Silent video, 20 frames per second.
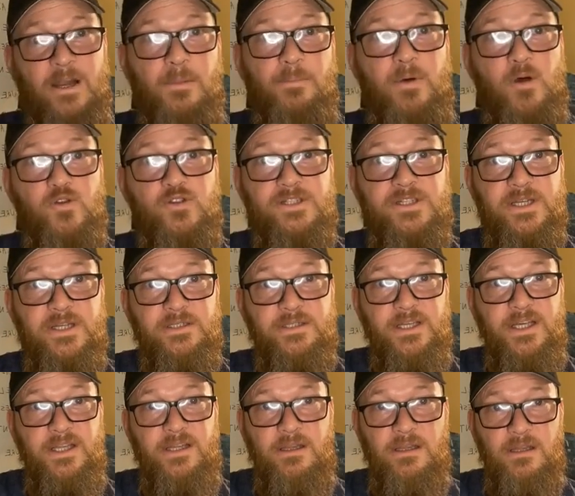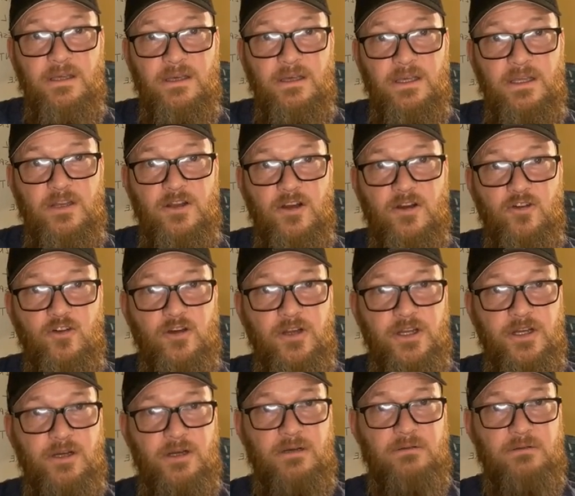and I'll post it in our